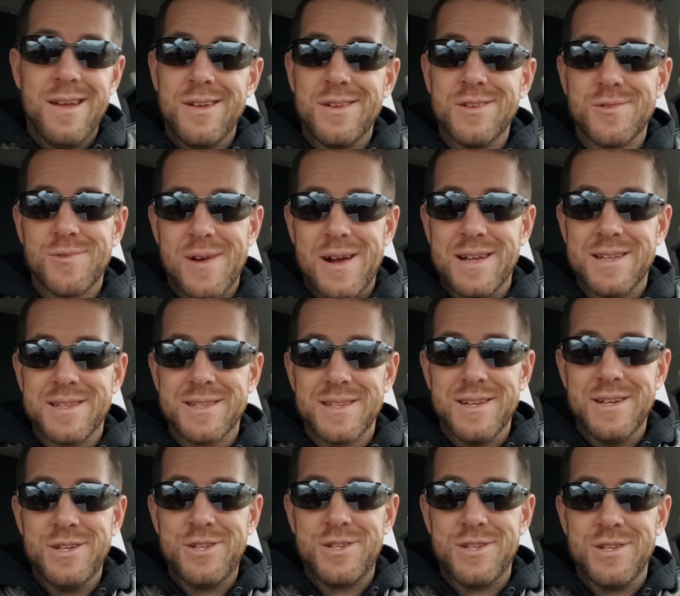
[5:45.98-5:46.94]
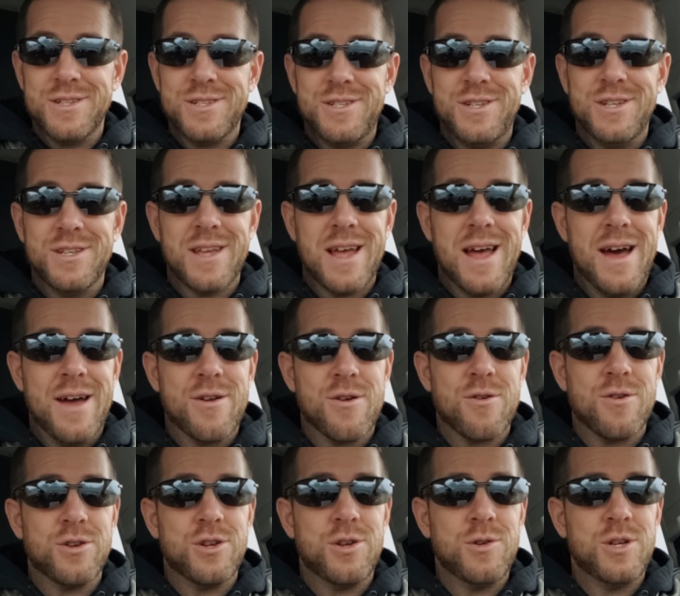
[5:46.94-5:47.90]
Translation, she's had
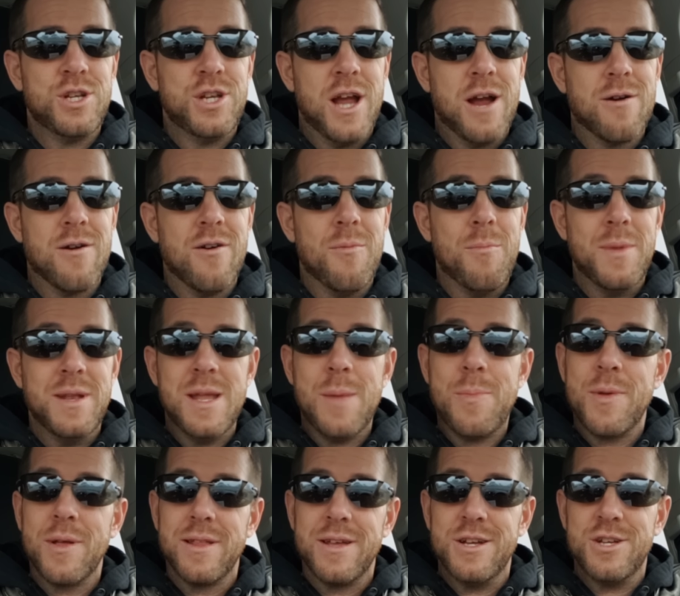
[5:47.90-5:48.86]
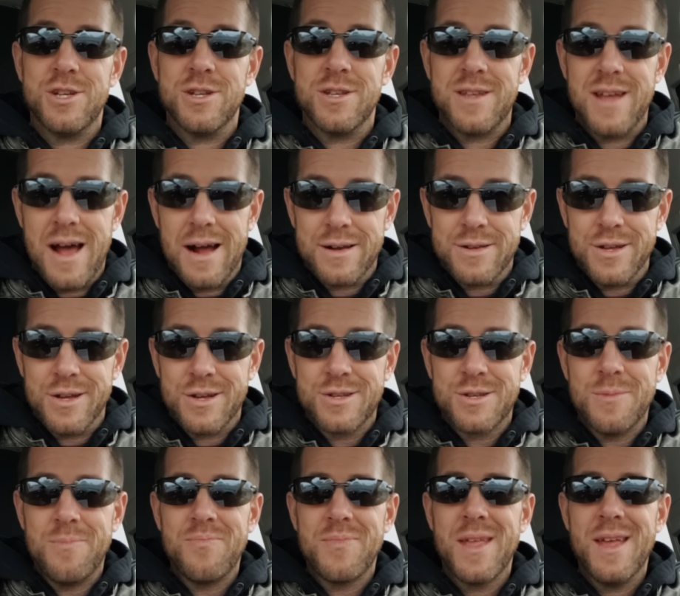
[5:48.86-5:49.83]
her share of manipulation
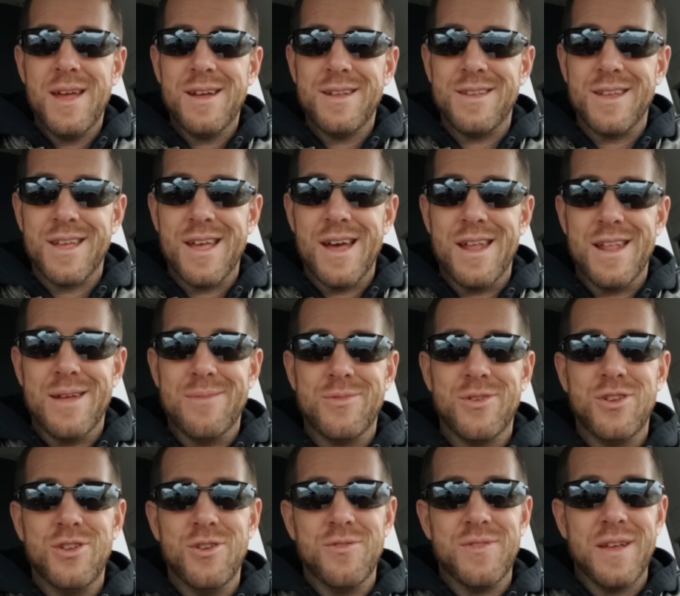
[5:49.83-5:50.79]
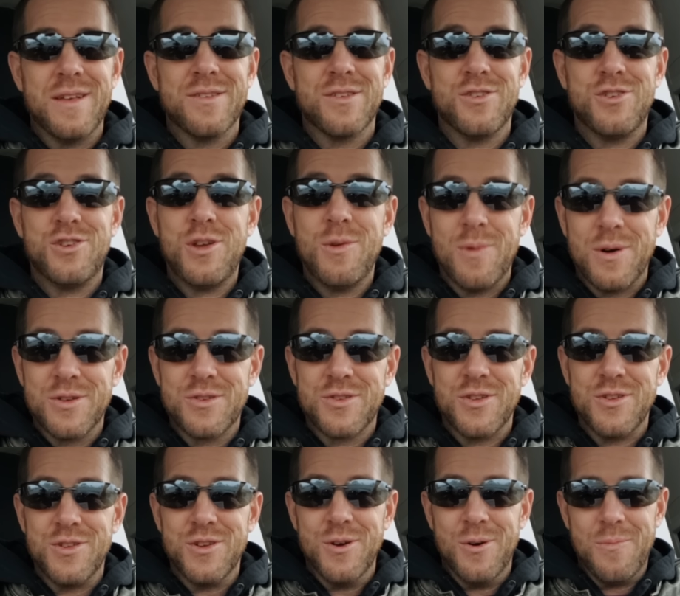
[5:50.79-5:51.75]
tactics to get him to do things that she wants
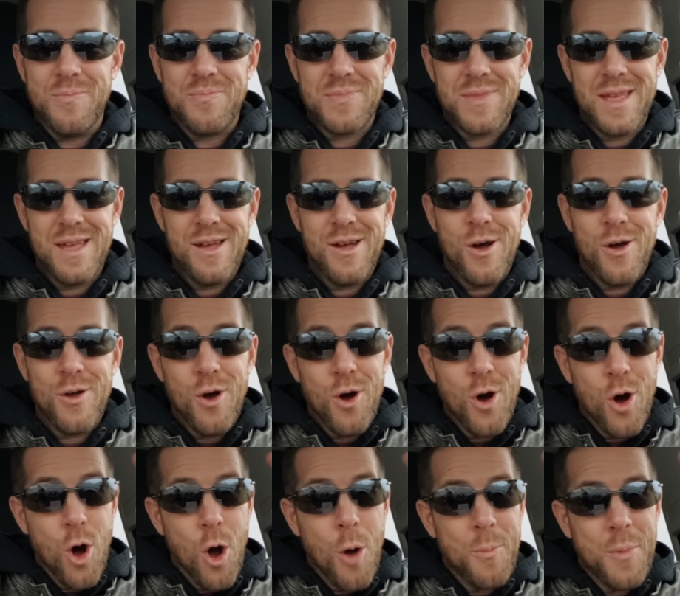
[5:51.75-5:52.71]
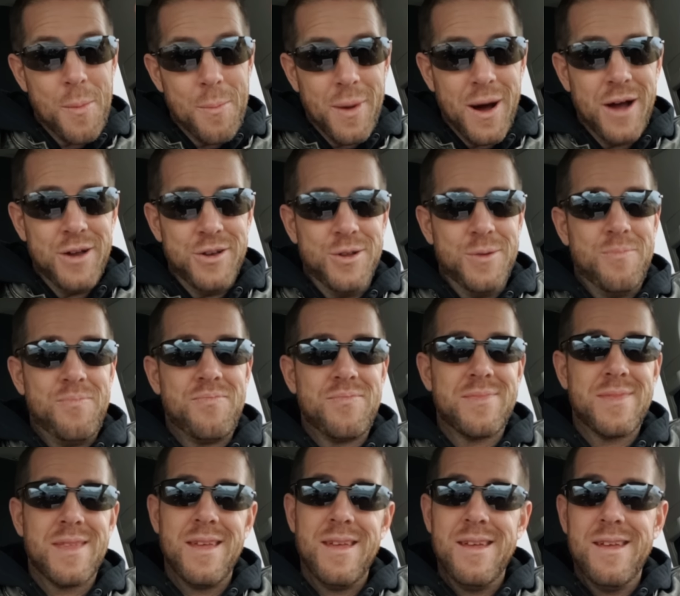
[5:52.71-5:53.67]
to do. Open-minded.
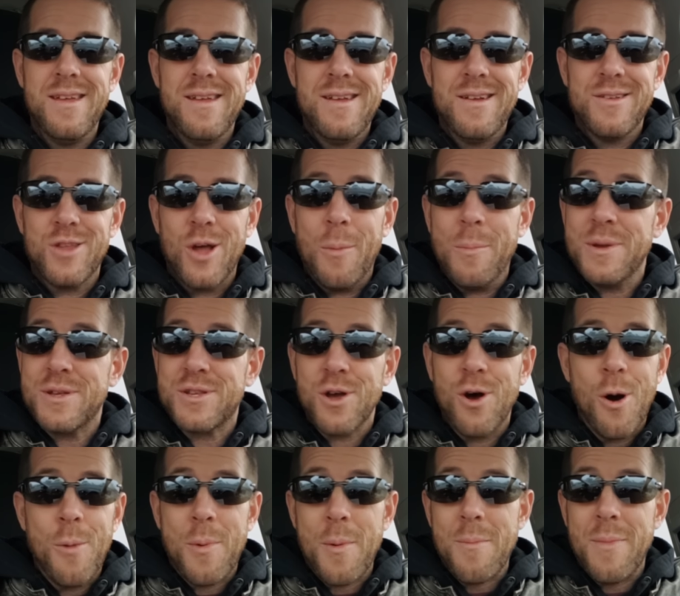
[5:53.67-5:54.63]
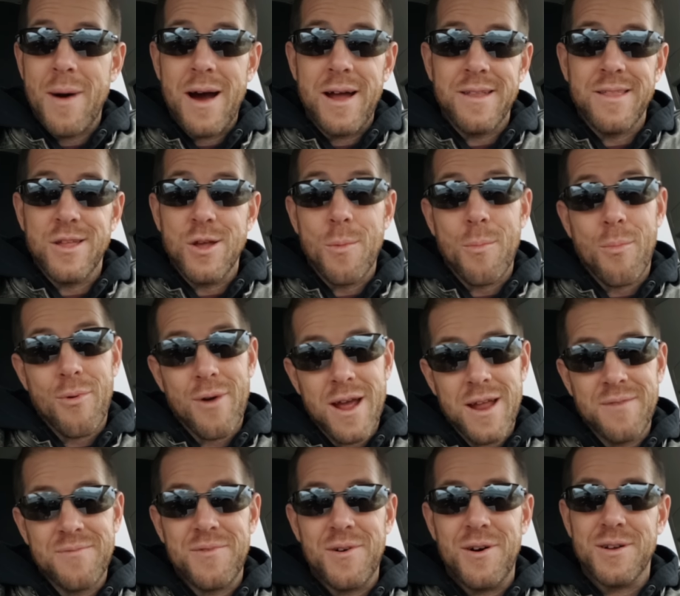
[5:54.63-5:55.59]
Don't be so open-minded that your
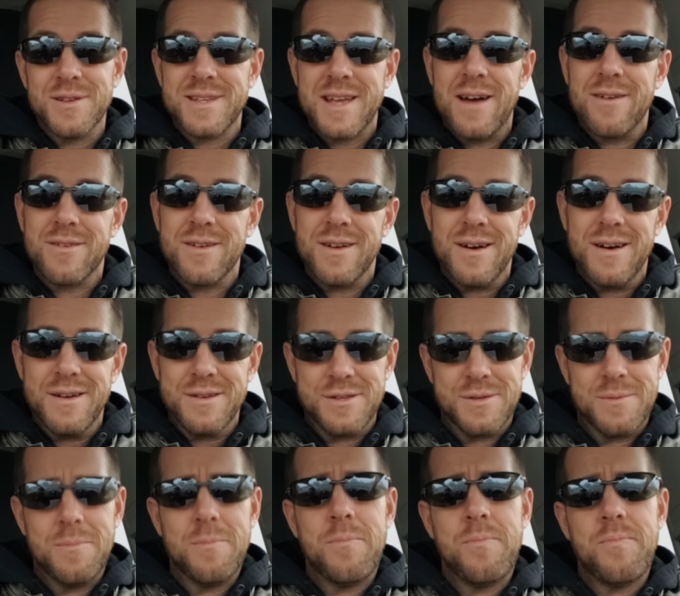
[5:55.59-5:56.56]
brain falls out, guys.